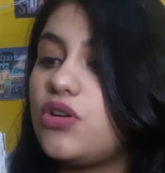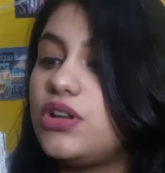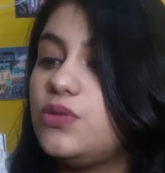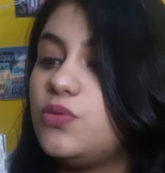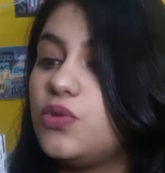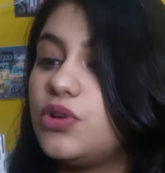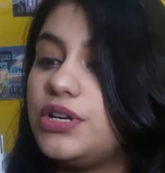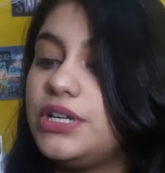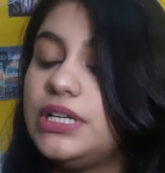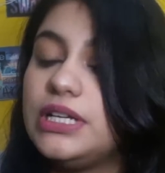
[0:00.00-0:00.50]

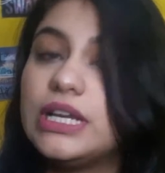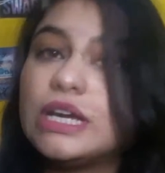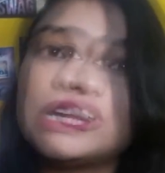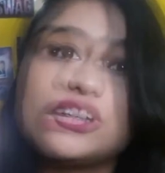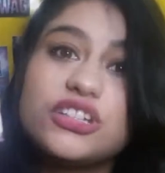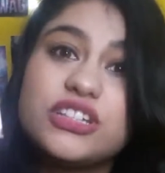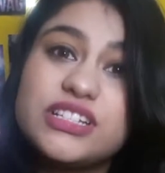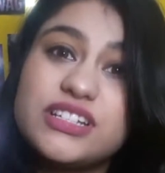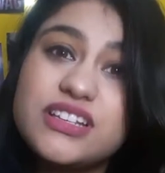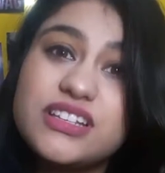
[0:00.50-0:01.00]
olive oil.
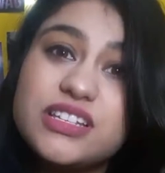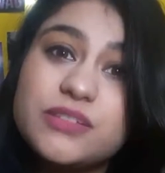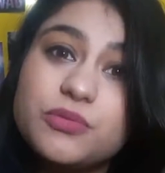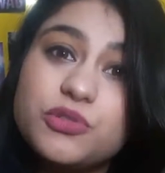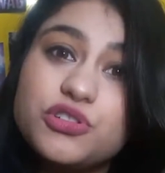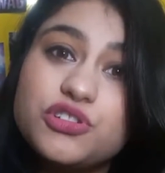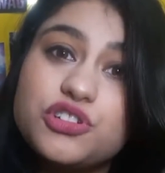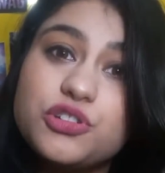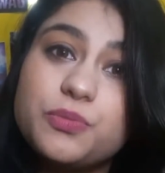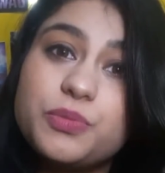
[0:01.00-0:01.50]
So this is
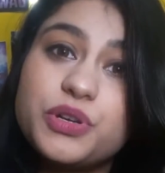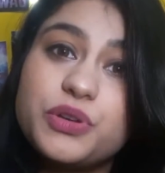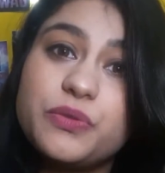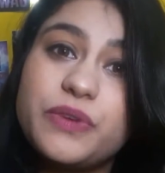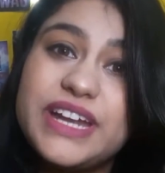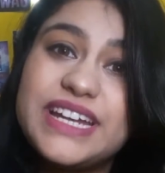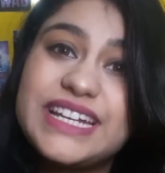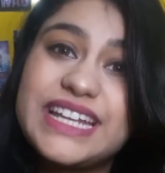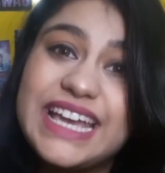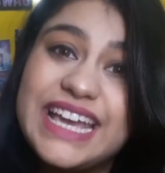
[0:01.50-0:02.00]
supposed to
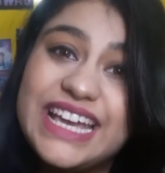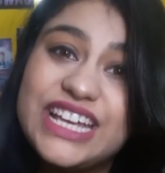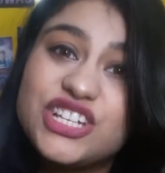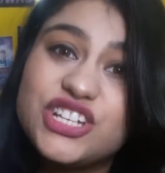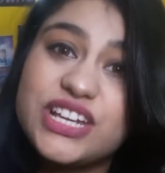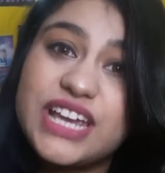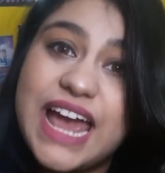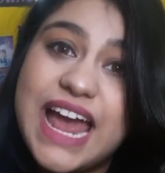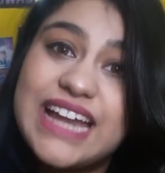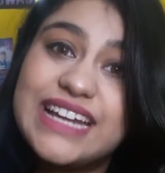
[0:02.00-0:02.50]
prevent
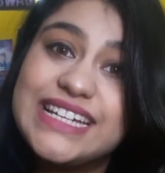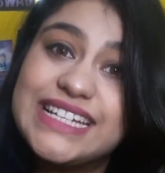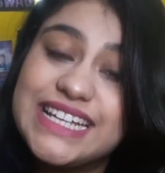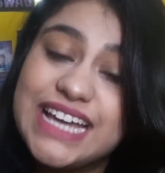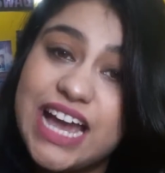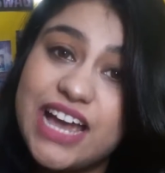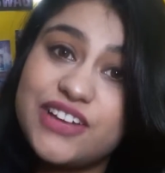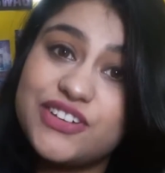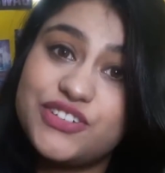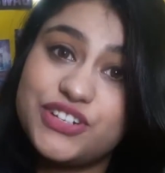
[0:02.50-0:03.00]
aging and
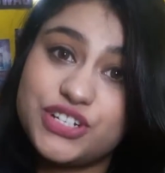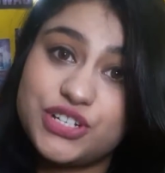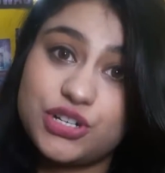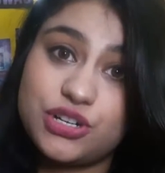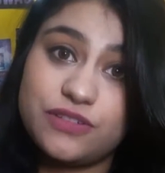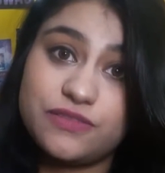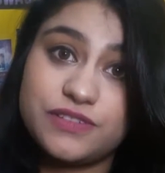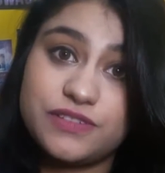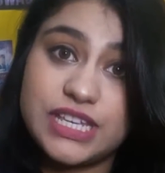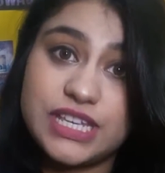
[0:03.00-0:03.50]
dehydration
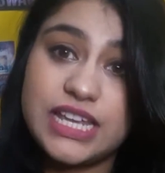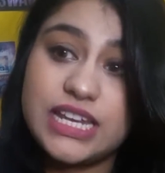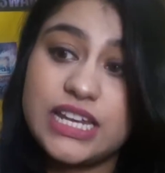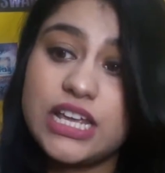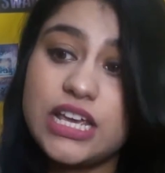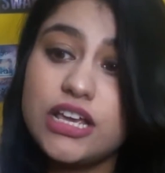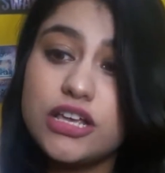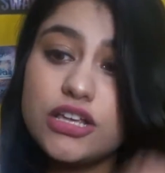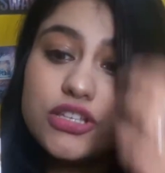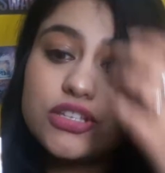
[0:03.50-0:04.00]
of skin.
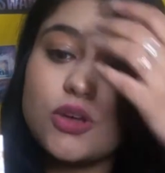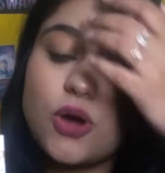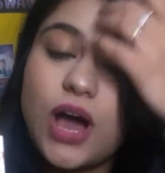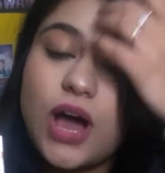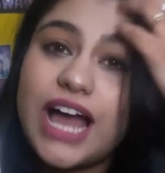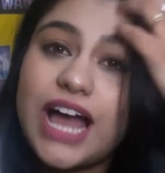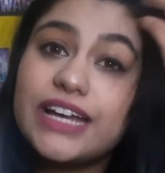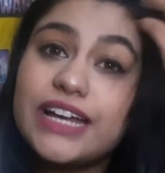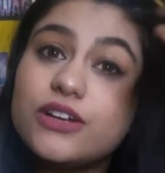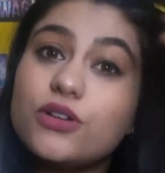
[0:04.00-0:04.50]
So
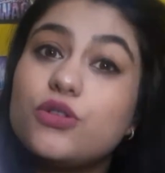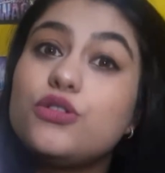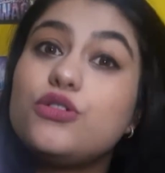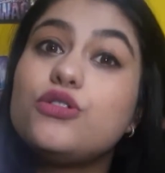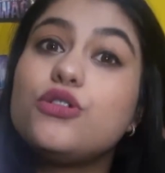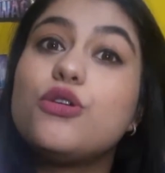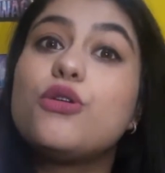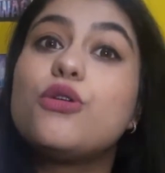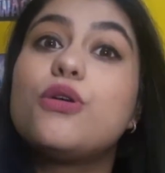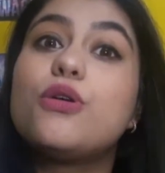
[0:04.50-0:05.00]
I don't
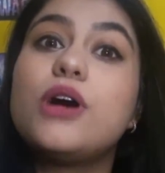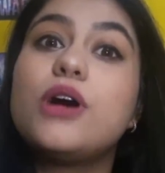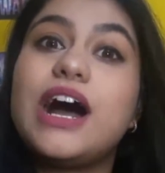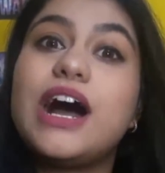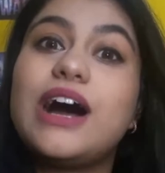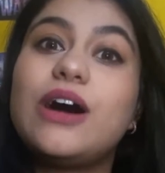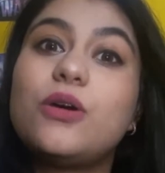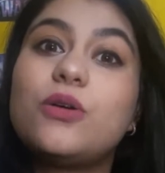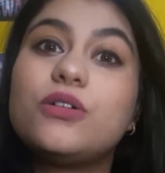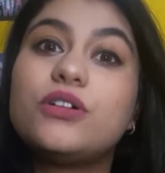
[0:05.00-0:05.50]
know
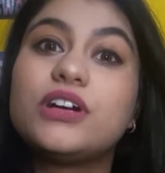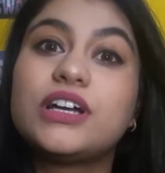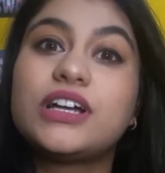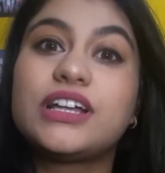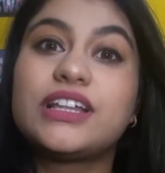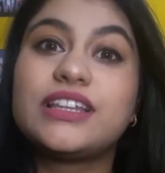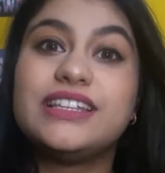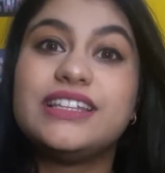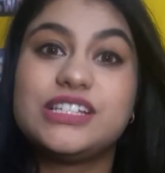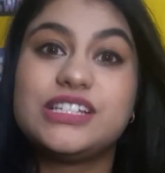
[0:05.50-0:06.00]
how
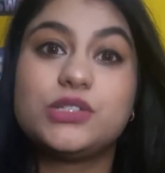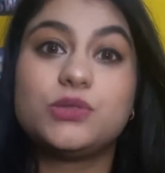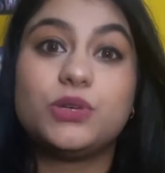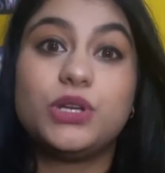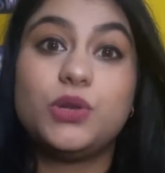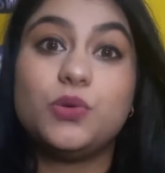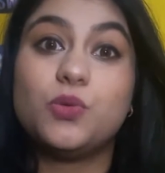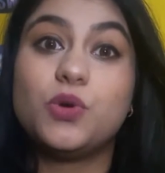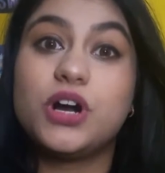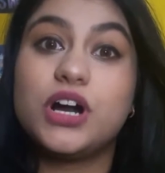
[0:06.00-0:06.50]
this
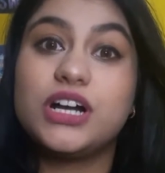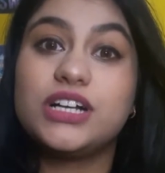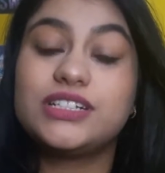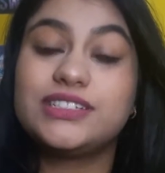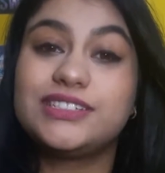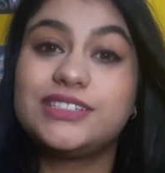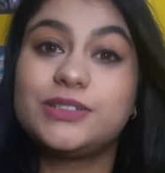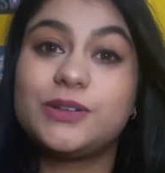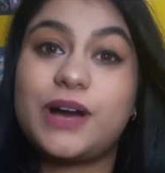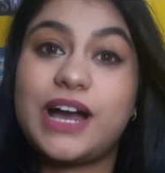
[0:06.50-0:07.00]
will work.
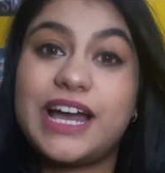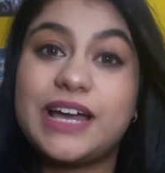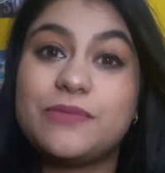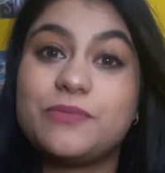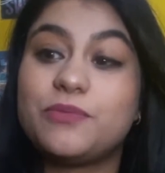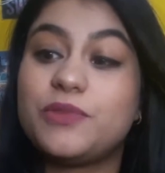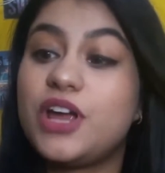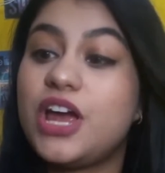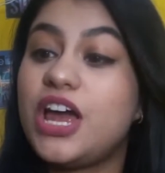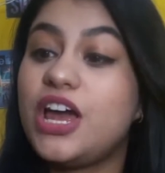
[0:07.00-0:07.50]
So
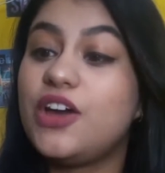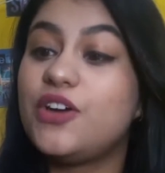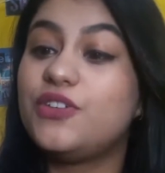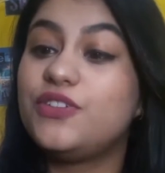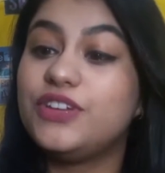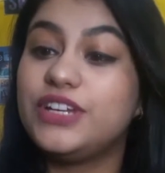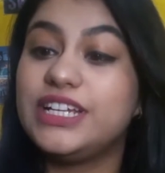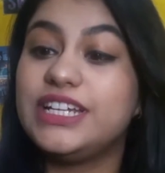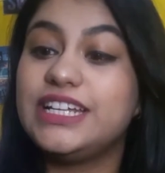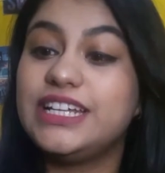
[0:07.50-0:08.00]
I'm
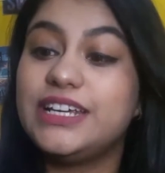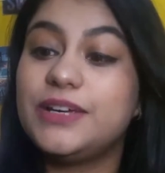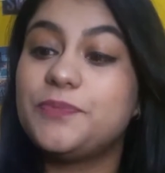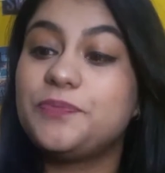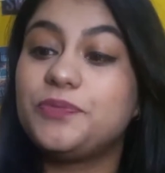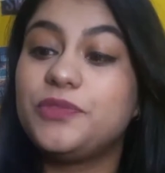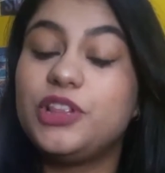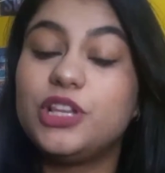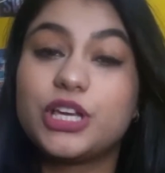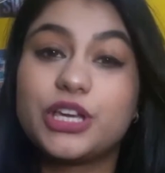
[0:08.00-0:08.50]
really
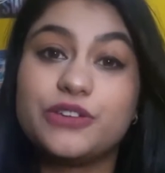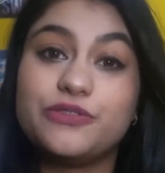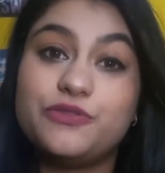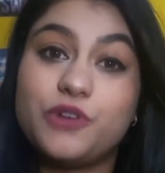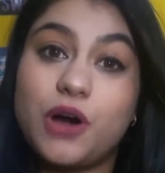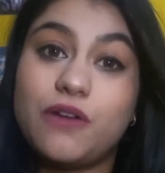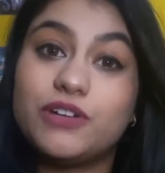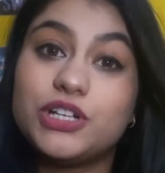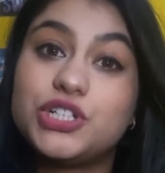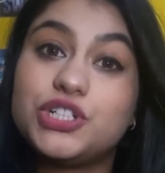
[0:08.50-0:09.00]
looking
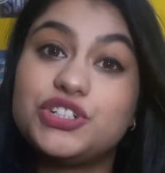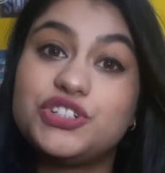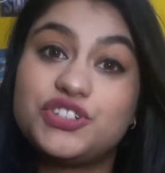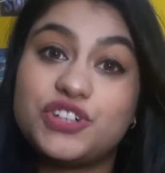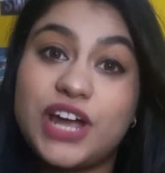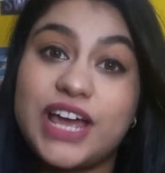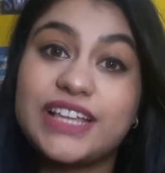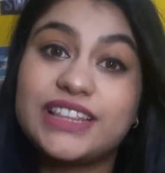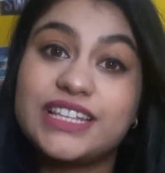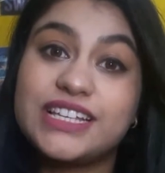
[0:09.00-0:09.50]
forward to
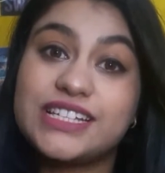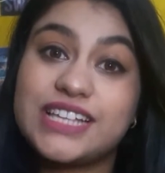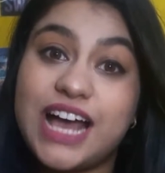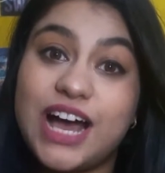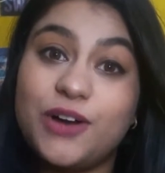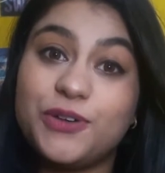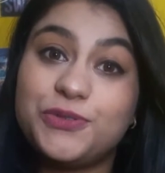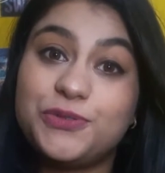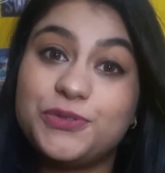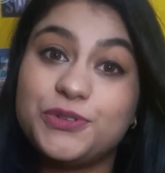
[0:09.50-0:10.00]
trying this
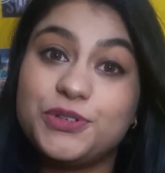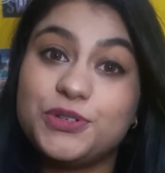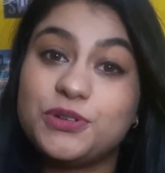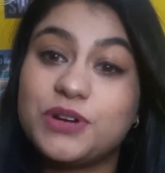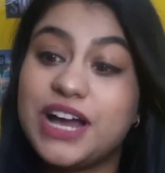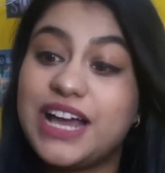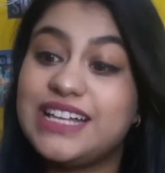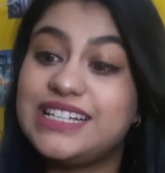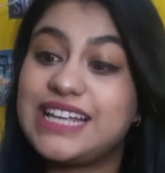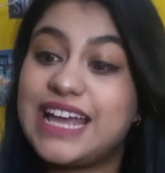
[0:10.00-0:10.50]
out for you
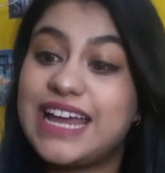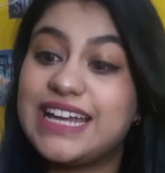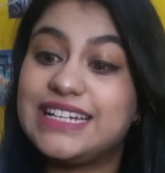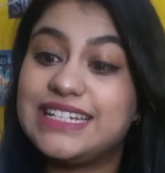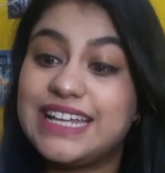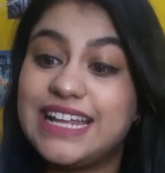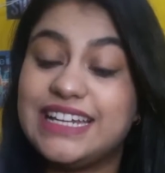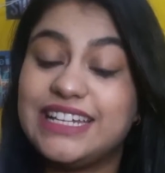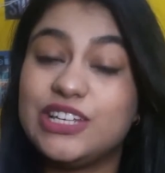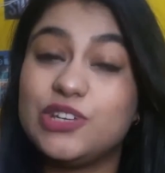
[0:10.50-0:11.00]
guys and
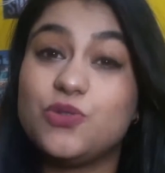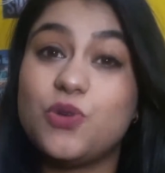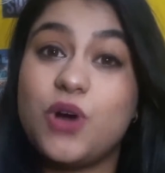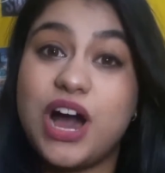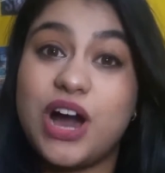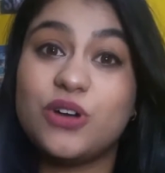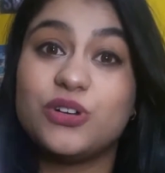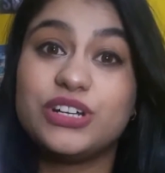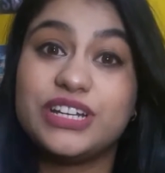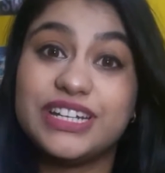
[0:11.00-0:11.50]
telling you
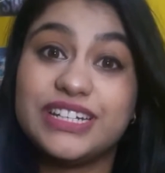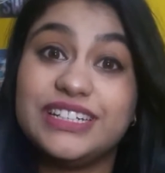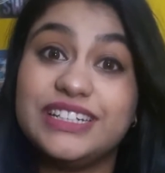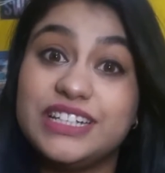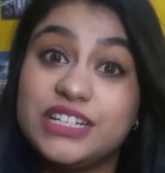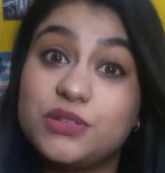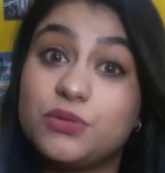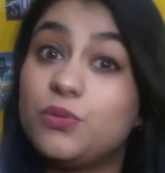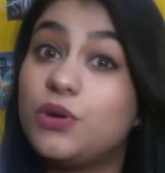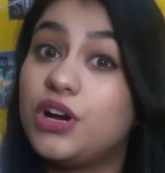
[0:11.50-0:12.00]
how did
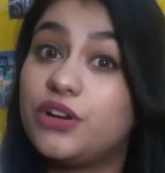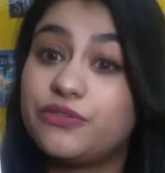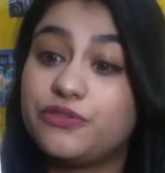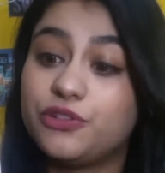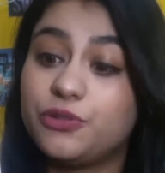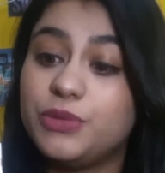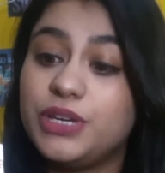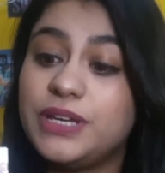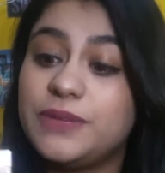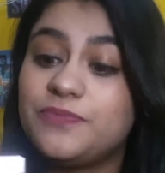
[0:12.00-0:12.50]
this work for
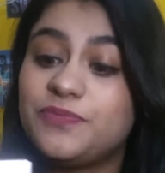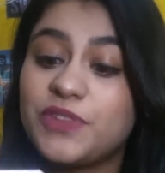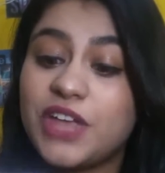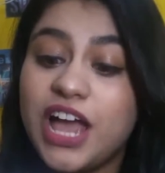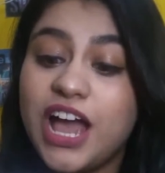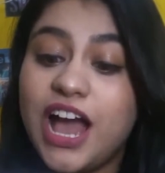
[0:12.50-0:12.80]
me.